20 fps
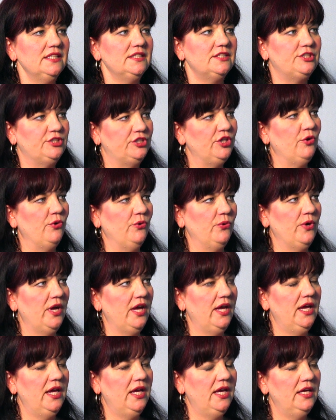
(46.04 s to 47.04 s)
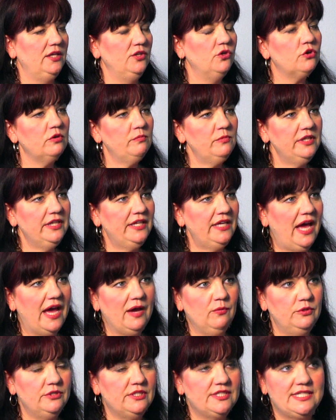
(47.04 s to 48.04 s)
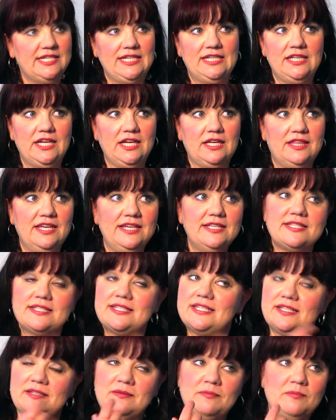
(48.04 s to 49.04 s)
So normally I would sing like this.